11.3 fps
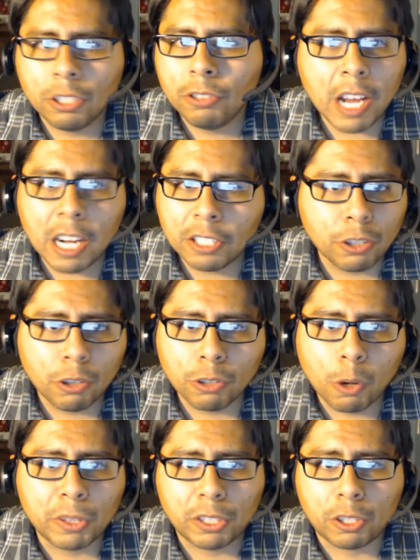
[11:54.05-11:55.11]
you don't
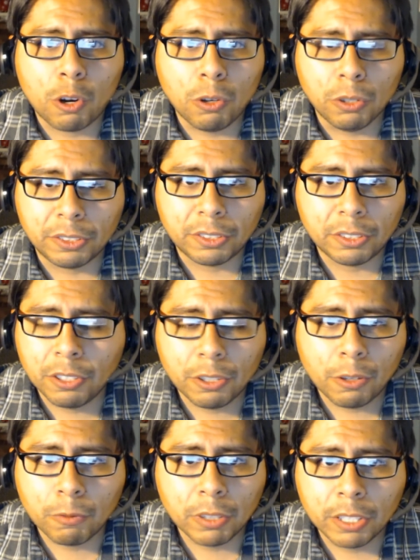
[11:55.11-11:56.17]
know what the Colts. You
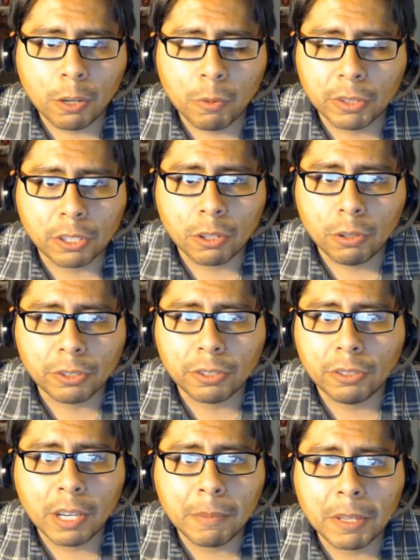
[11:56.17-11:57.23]
don't really know what the Colts
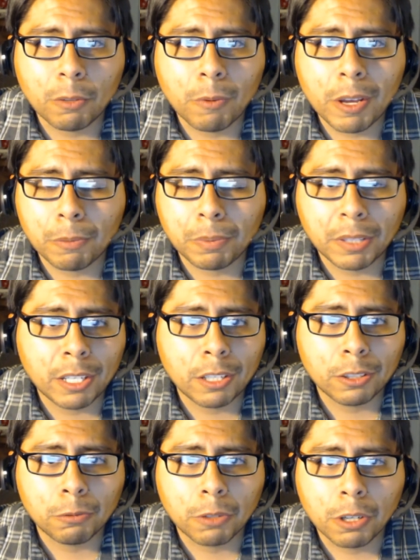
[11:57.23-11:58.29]
here. I mean, the way they're playing
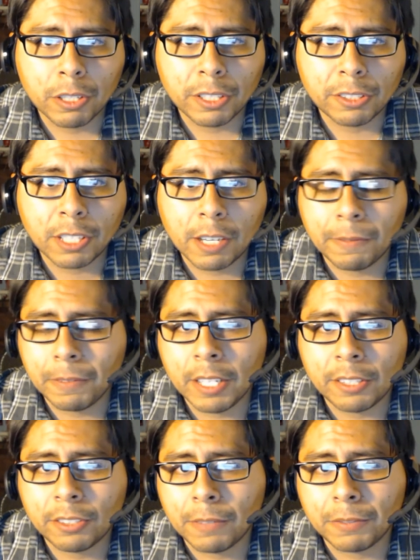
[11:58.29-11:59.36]
on the road, it's tough.
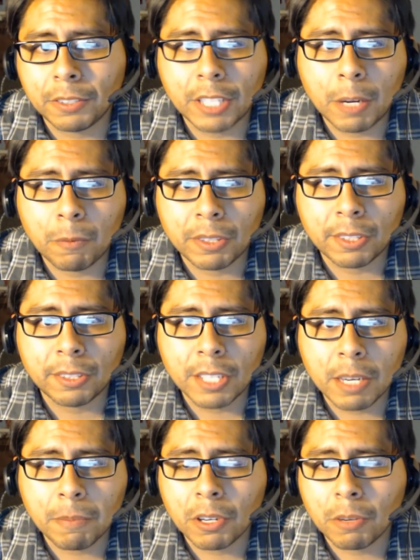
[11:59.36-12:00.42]
It's tough to say with this
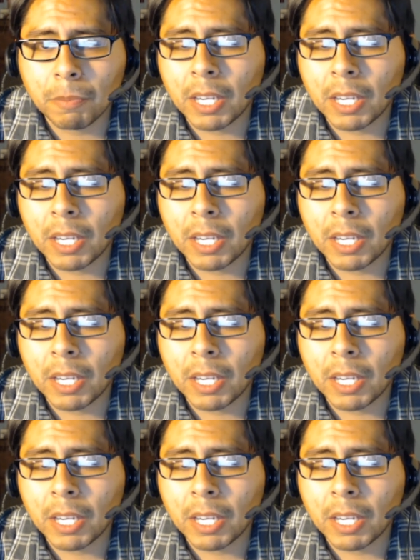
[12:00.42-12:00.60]
team here.